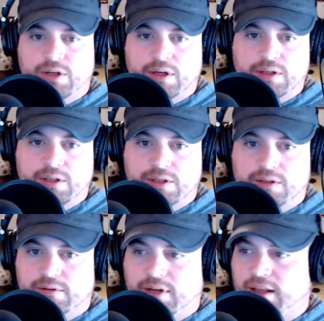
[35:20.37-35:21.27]

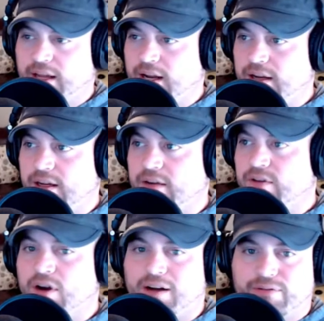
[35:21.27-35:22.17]
church and they
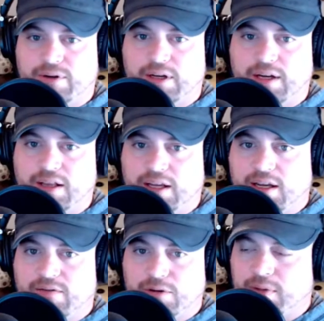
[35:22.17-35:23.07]
give their offering and they
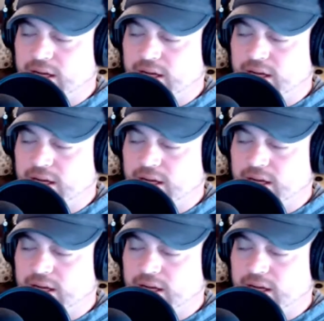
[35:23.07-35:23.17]
give their